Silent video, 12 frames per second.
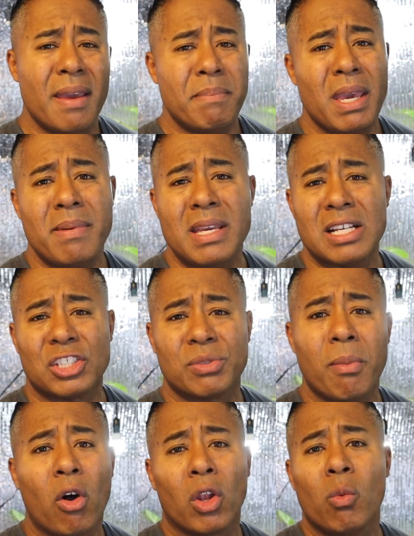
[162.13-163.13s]
maybe a
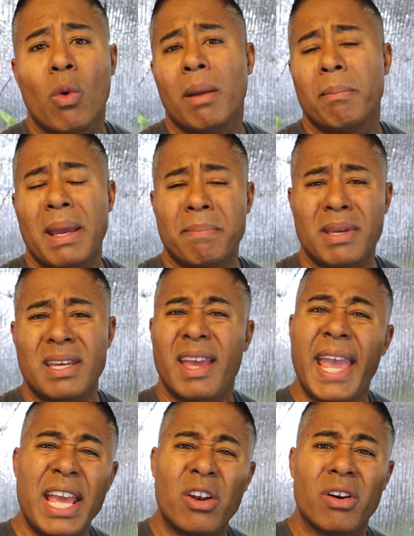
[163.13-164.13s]
smaller one might be
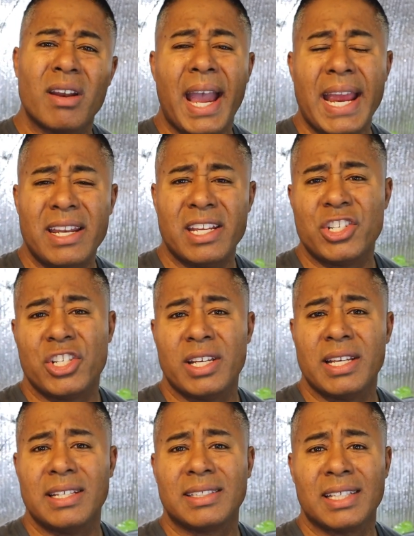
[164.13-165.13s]
8 or 9
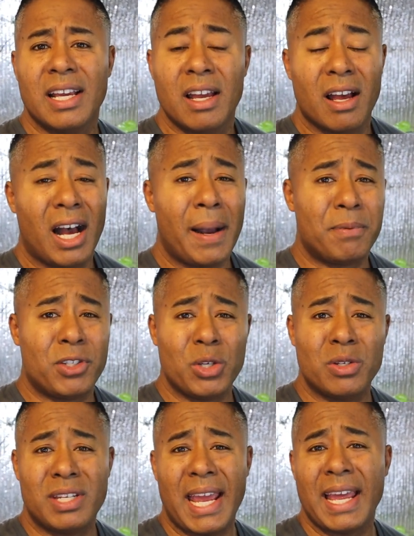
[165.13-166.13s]
inches up
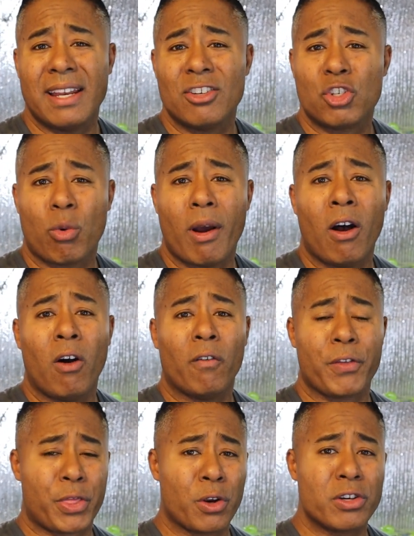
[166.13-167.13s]
to 10,
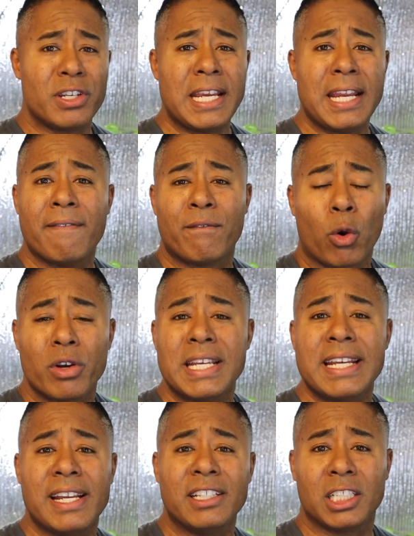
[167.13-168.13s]
12, 13,
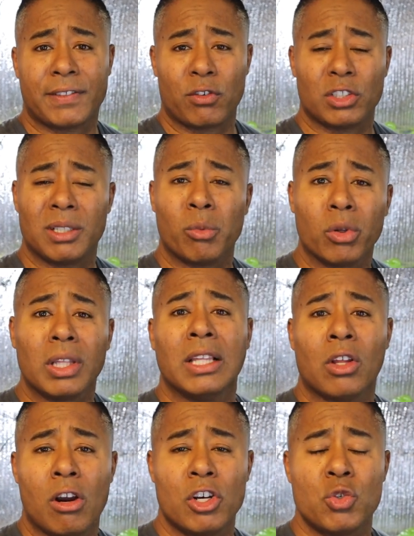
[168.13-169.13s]
14 inches for some really
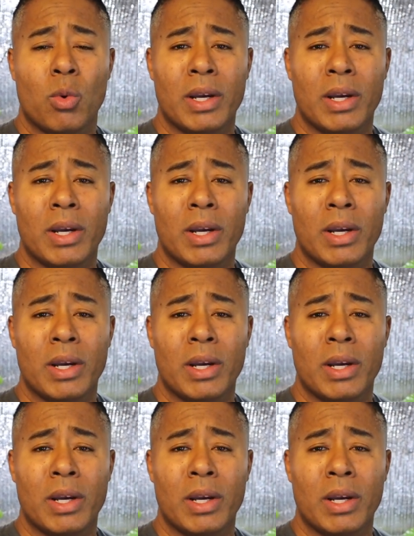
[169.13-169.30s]
large